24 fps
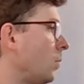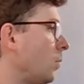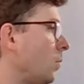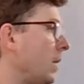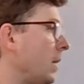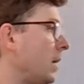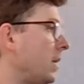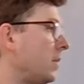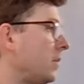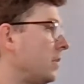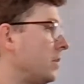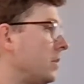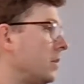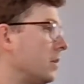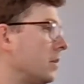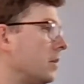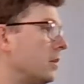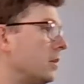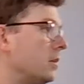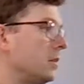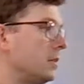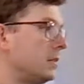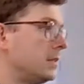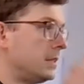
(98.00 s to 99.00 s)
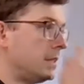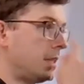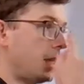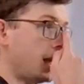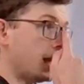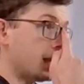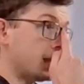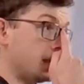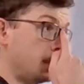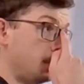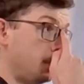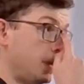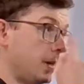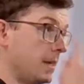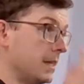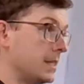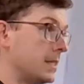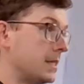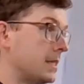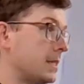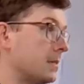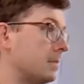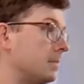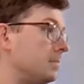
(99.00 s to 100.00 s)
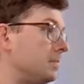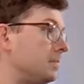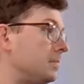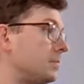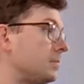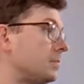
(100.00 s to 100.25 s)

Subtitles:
With your next piece,